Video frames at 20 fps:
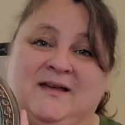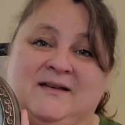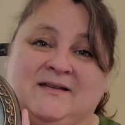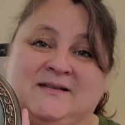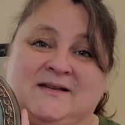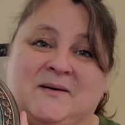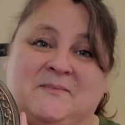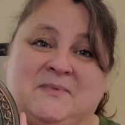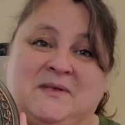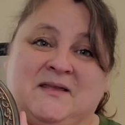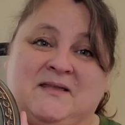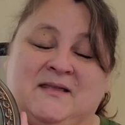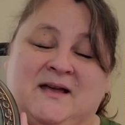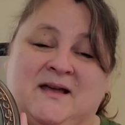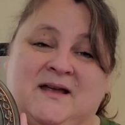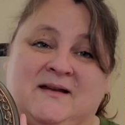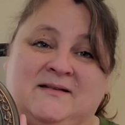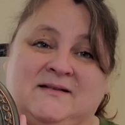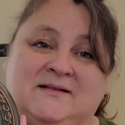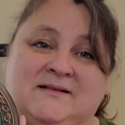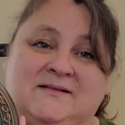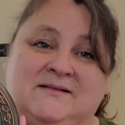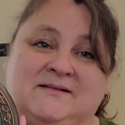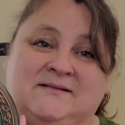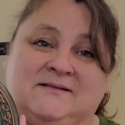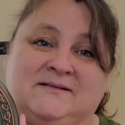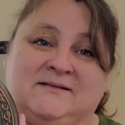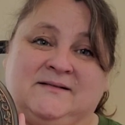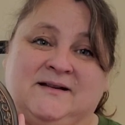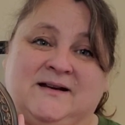something that,
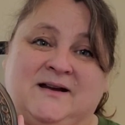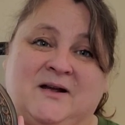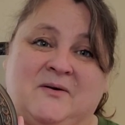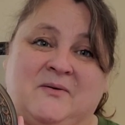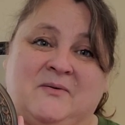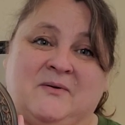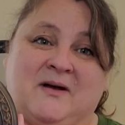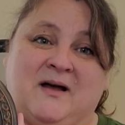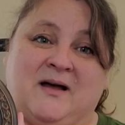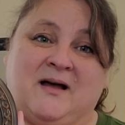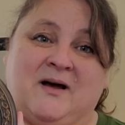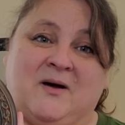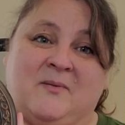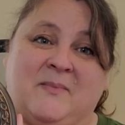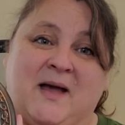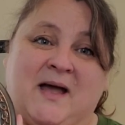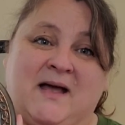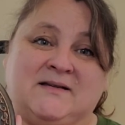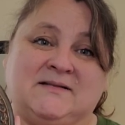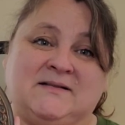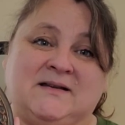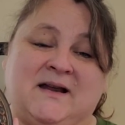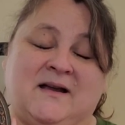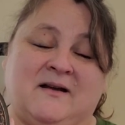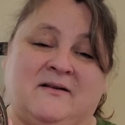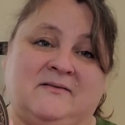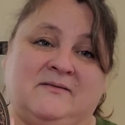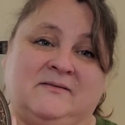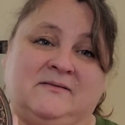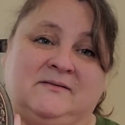you know, I'll pass
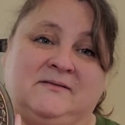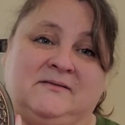down